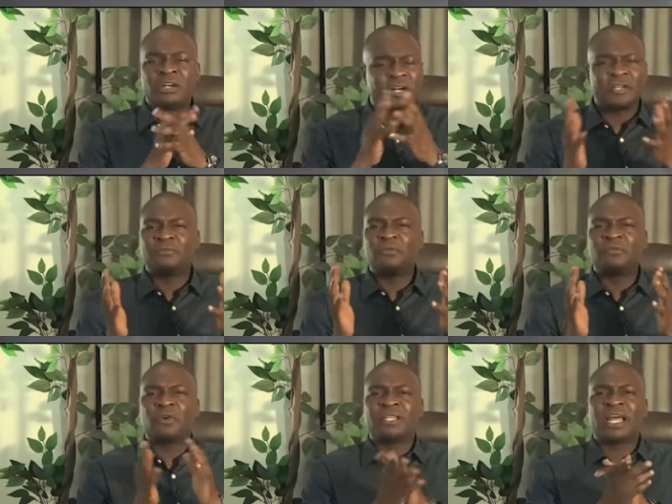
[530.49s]

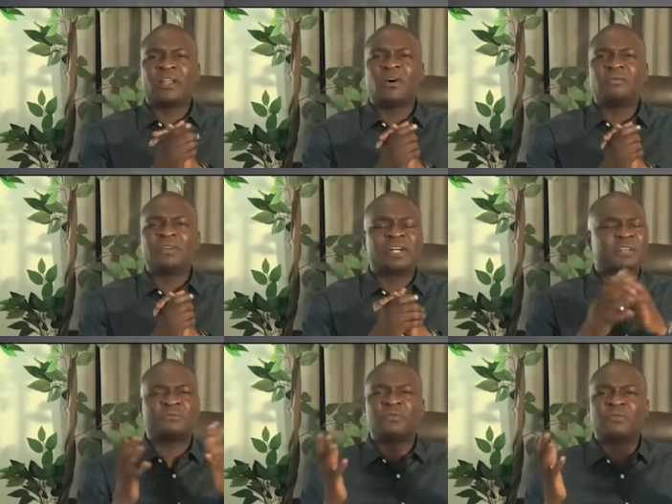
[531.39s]
Grateful for their love,
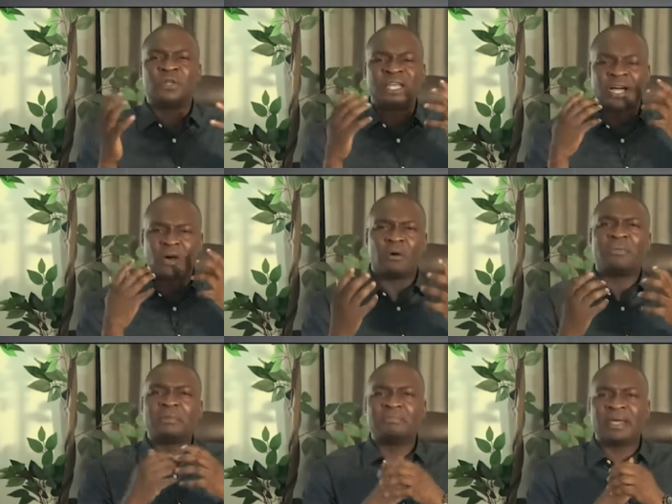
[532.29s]
grateful for their
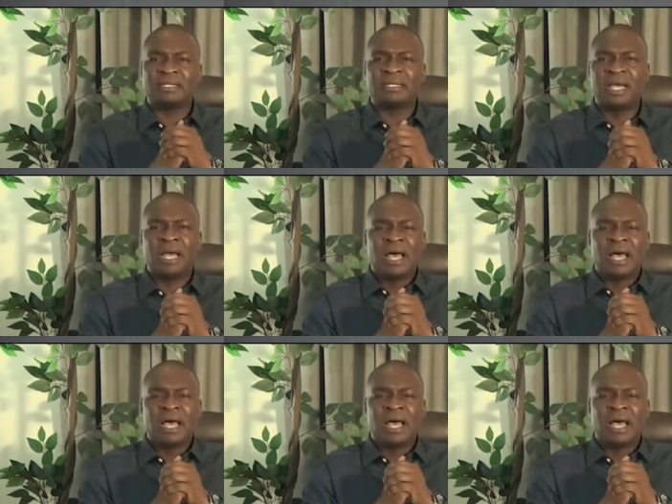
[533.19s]
commitment.